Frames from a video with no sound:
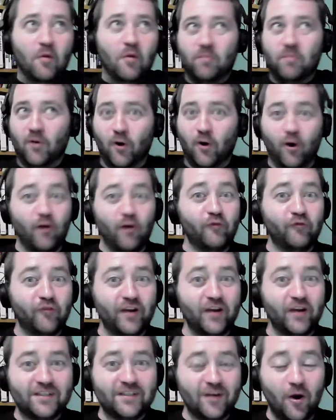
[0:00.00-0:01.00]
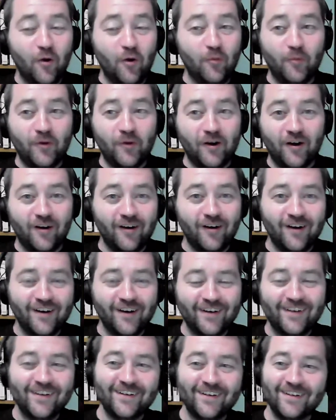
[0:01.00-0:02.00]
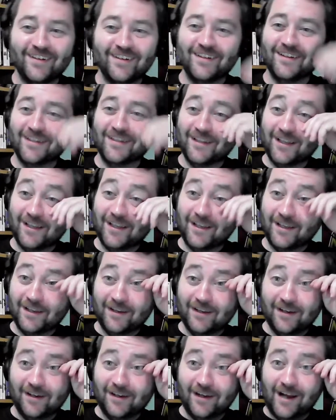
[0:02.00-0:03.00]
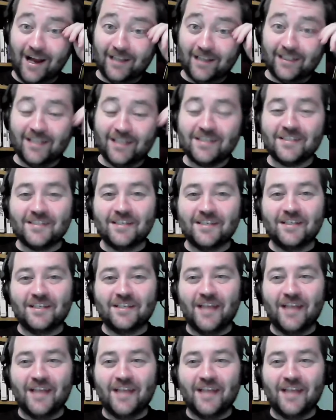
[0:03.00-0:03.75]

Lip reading: Perfect opener. I'd like to see